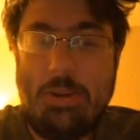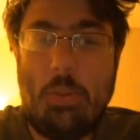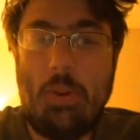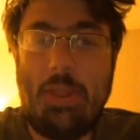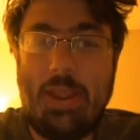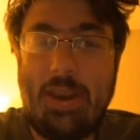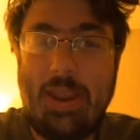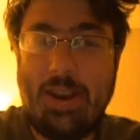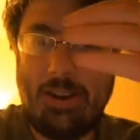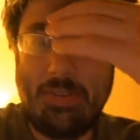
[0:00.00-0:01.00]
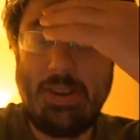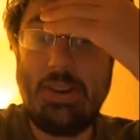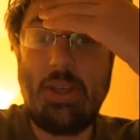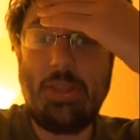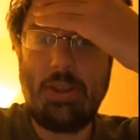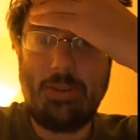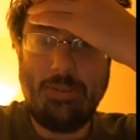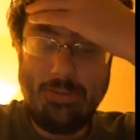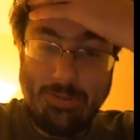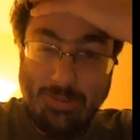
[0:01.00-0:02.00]
what are they going to get out of it? Nothing.
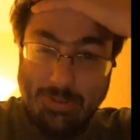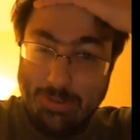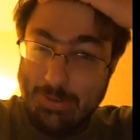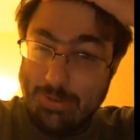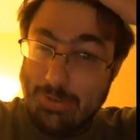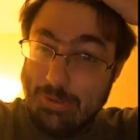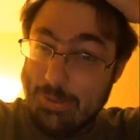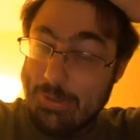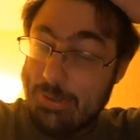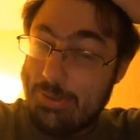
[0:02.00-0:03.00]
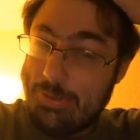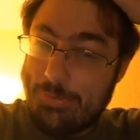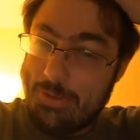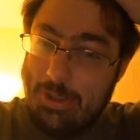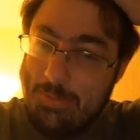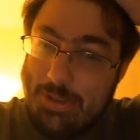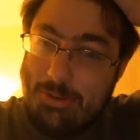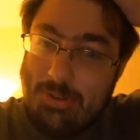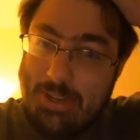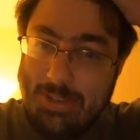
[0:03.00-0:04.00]
For them, it's
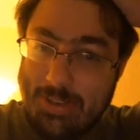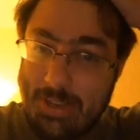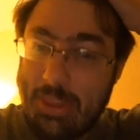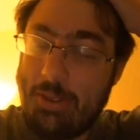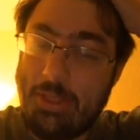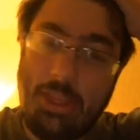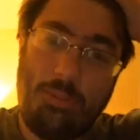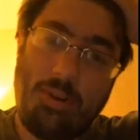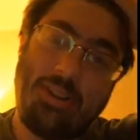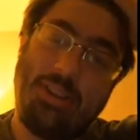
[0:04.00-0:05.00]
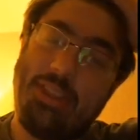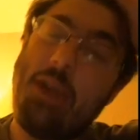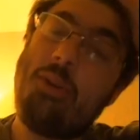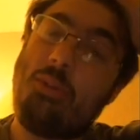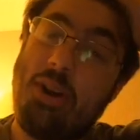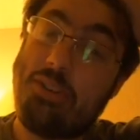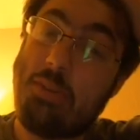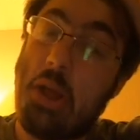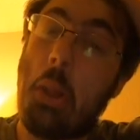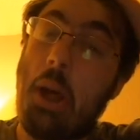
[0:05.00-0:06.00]
too easy. They would want
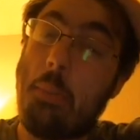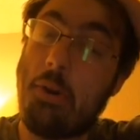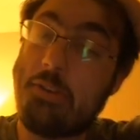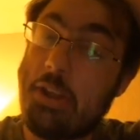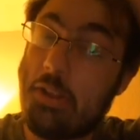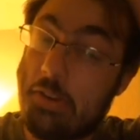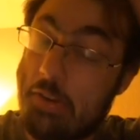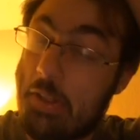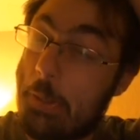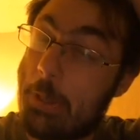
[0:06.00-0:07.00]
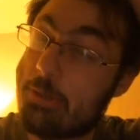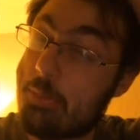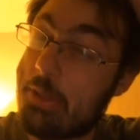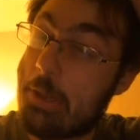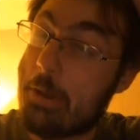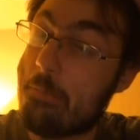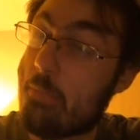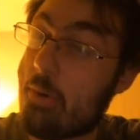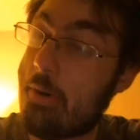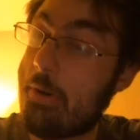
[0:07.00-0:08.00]
something a lot more challenging, like some of the
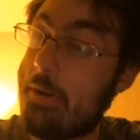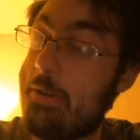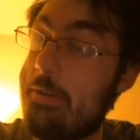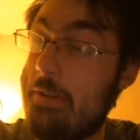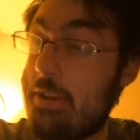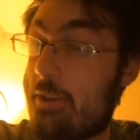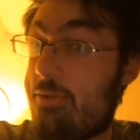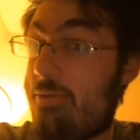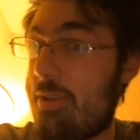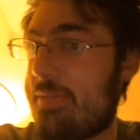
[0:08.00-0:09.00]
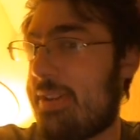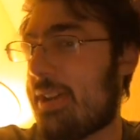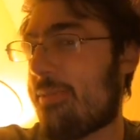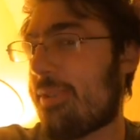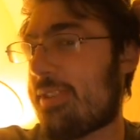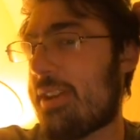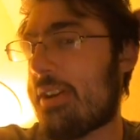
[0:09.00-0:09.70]
more encrypted networks